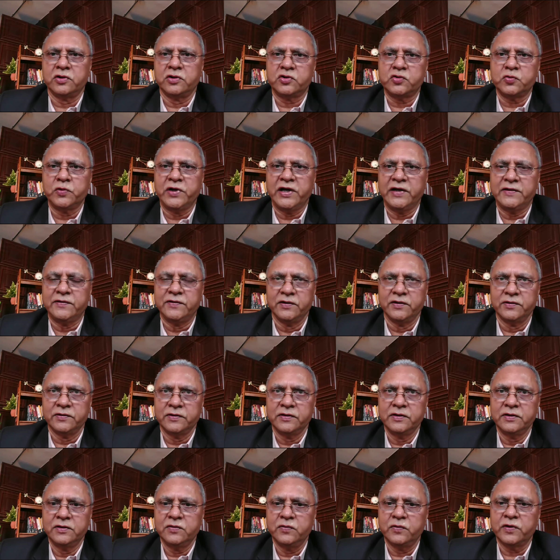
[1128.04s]
together.
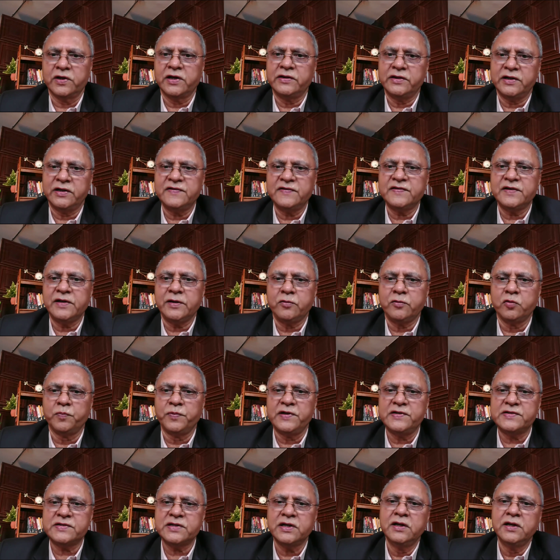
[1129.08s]
Okay, that is in
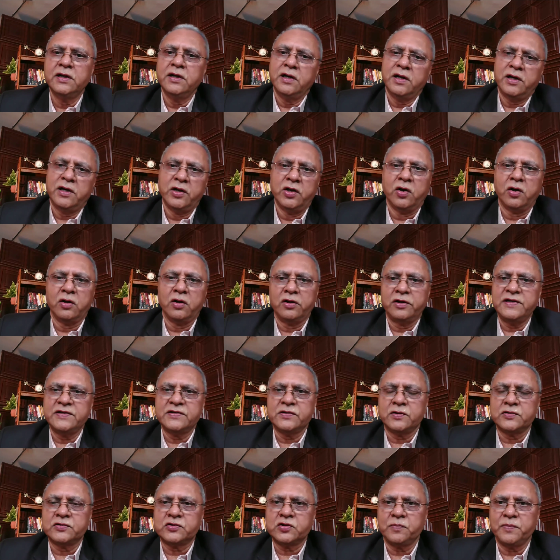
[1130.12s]
rupees. Dollar is
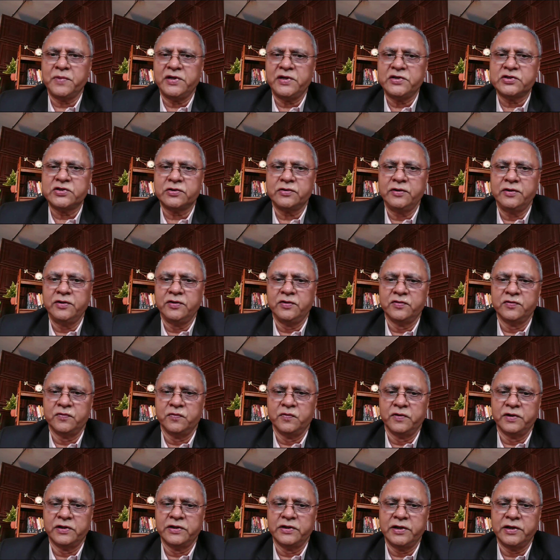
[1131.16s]
also mentioned
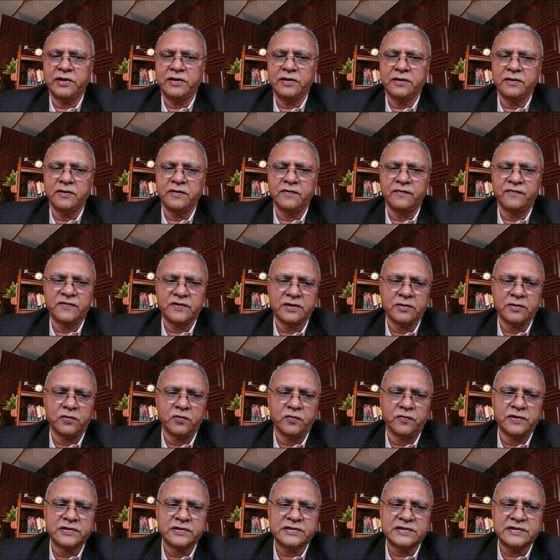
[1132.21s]
over there. If the
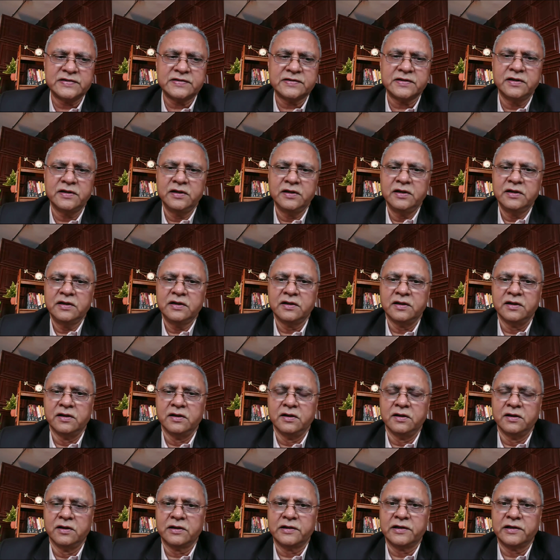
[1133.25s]
overseas
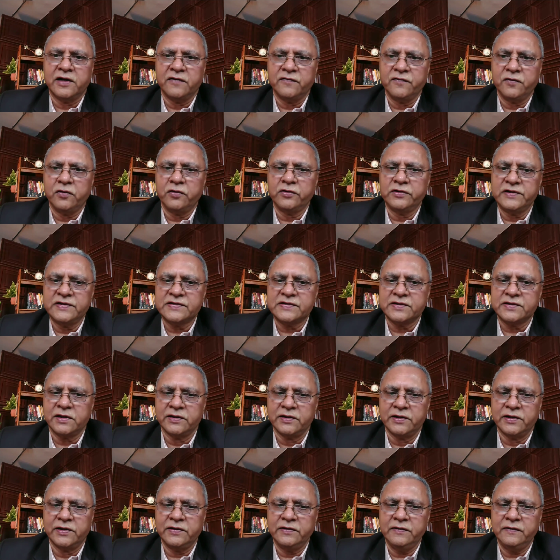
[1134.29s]
graphologists are
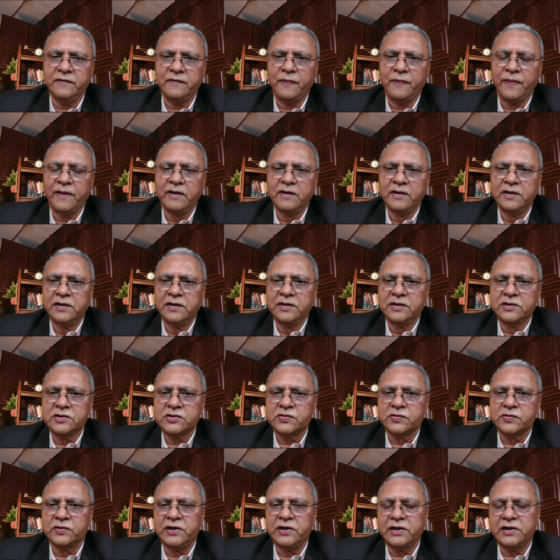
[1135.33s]
there,
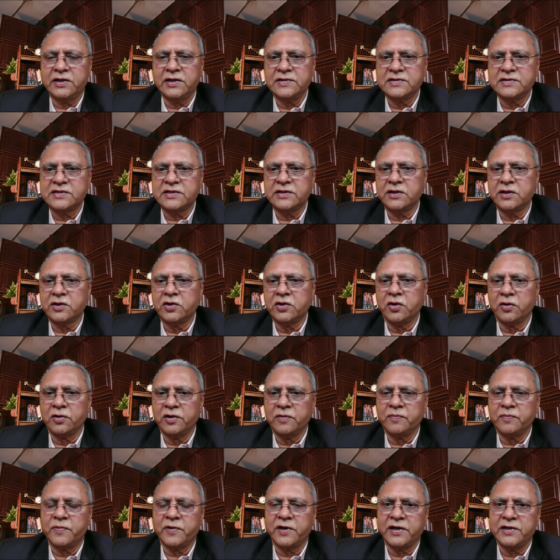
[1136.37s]
so they can see the
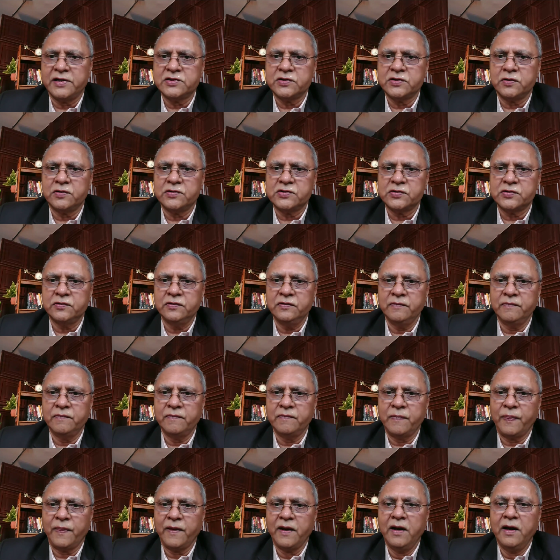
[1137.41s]
dollar price also.
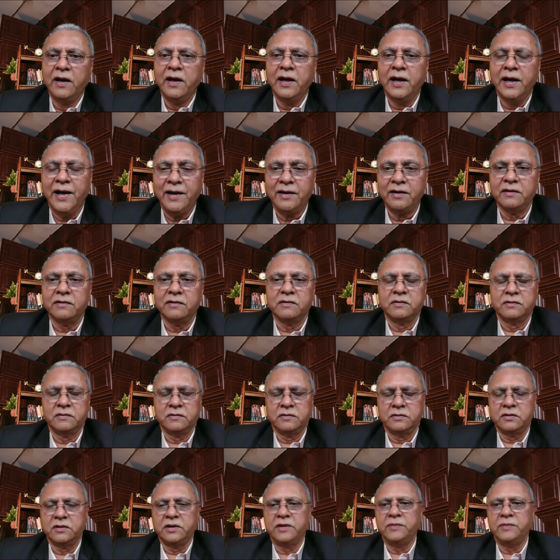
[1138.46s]
And
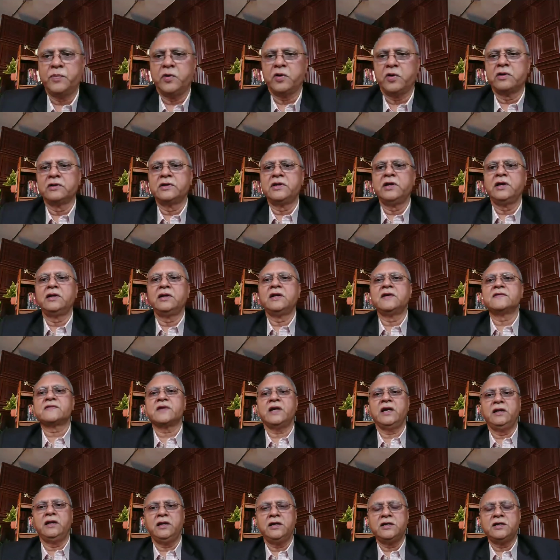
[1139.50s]
the important thing is
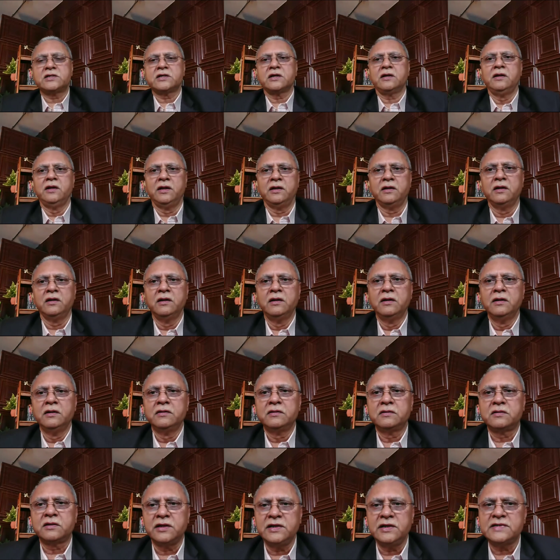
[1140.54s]
initially
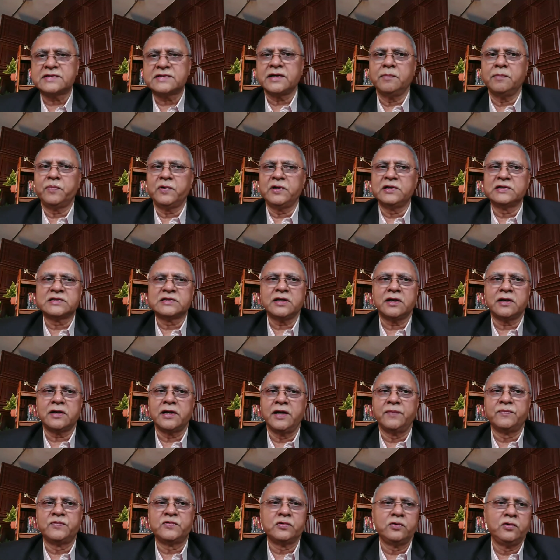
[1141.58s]
three samples are
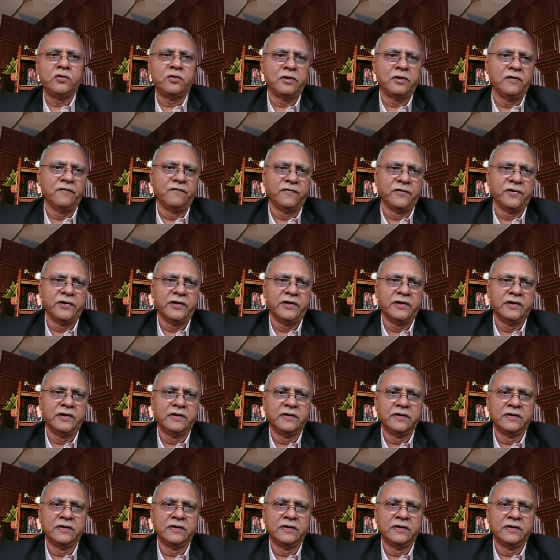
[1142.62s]
absolutely free.